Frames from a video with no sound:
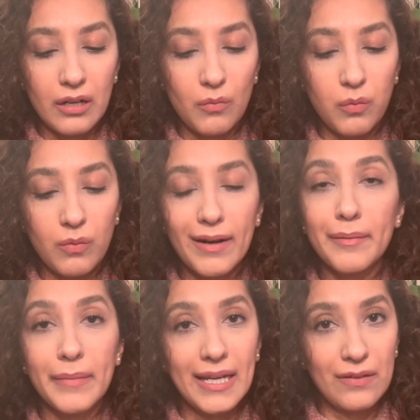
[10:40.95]
what
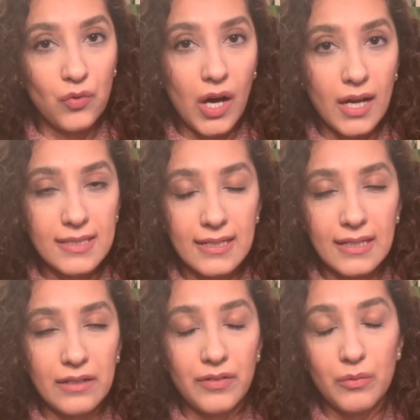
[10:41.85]
might have caused it,
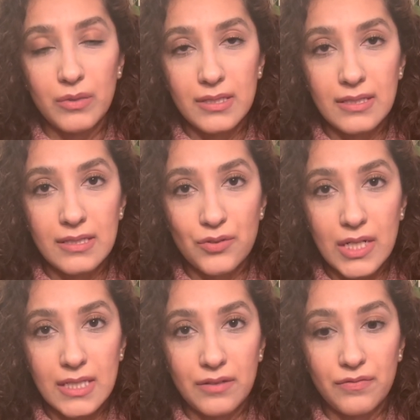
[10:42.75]
if it was the
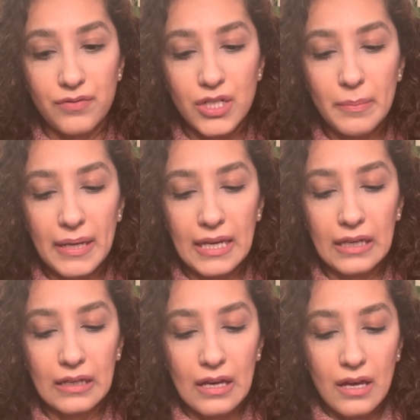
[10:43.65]
stress of shipping,